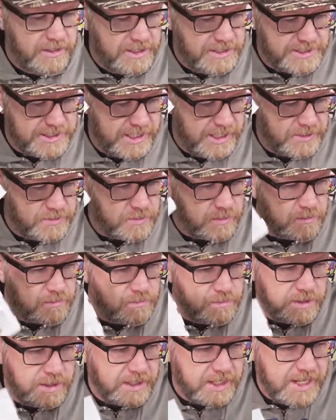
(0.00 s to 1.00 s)
these things were
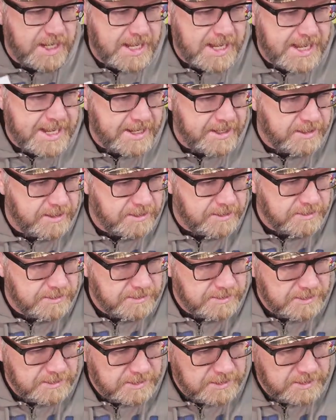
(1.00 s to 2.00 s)
really hot
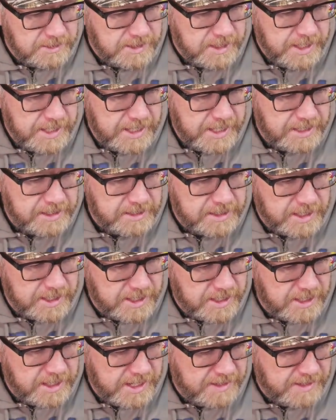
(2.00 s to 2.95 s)
and uh,